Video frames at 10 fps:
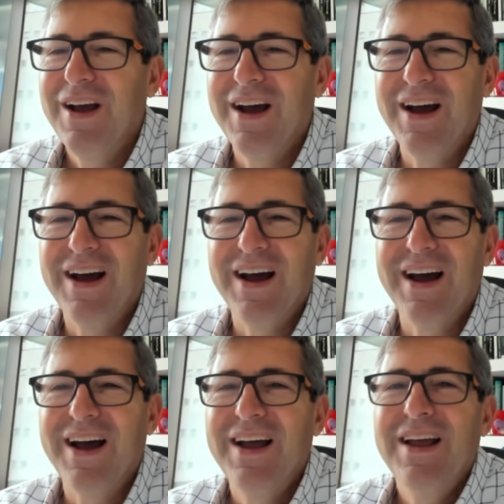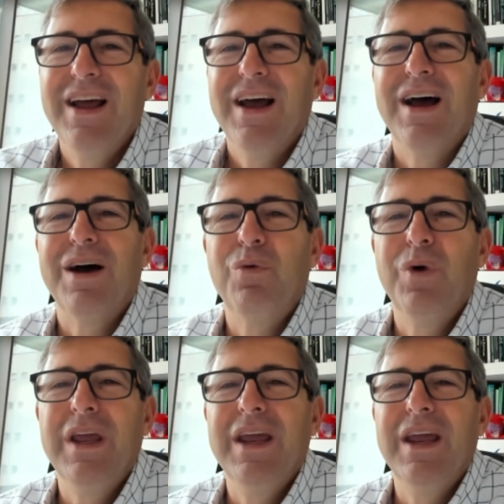Uh,
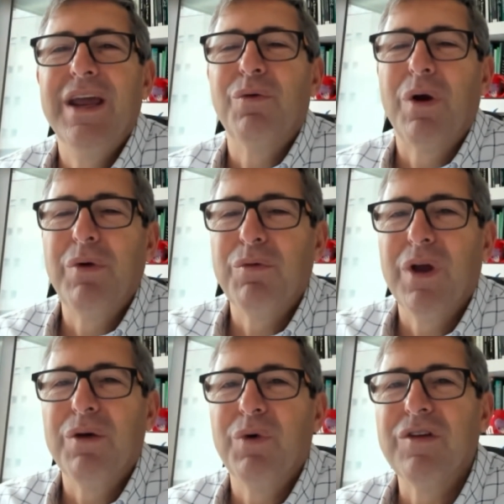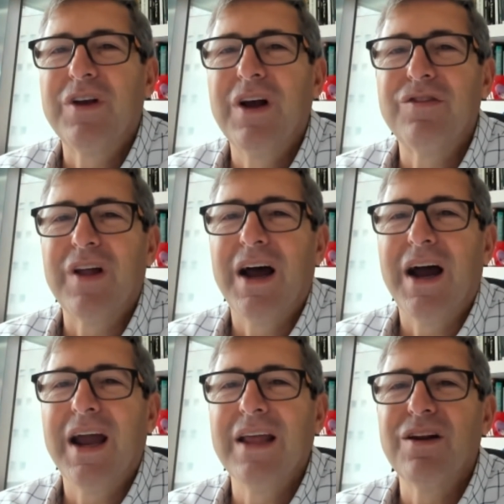we when we, we, we discussed uh,
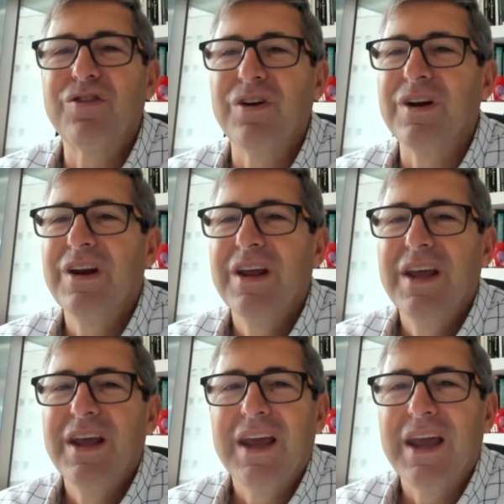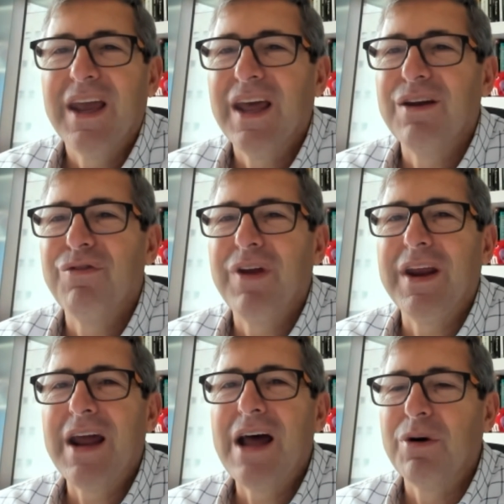Henderson and
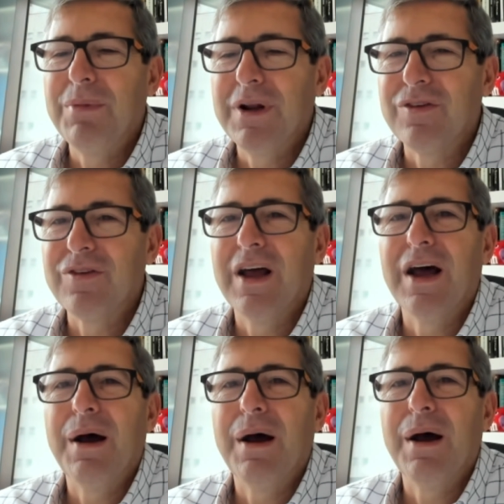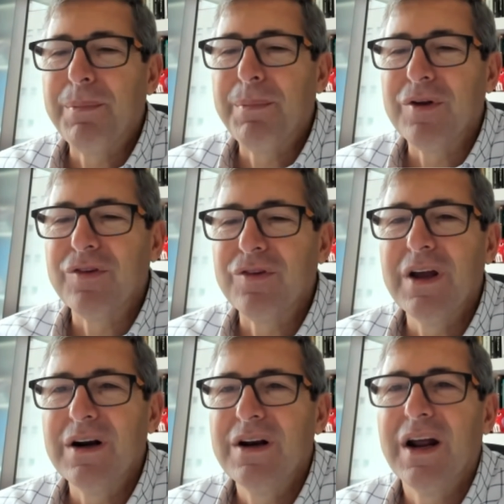Venkatraman's uh, papers
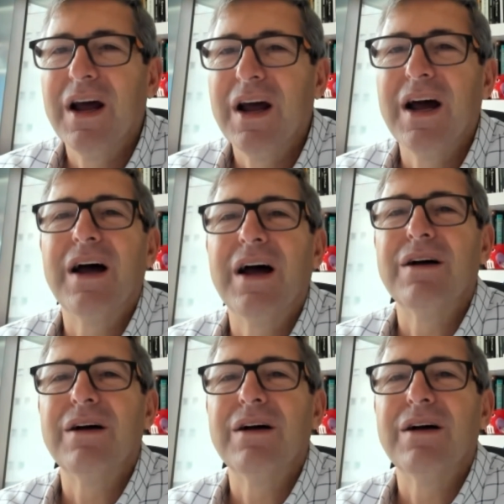here, uh,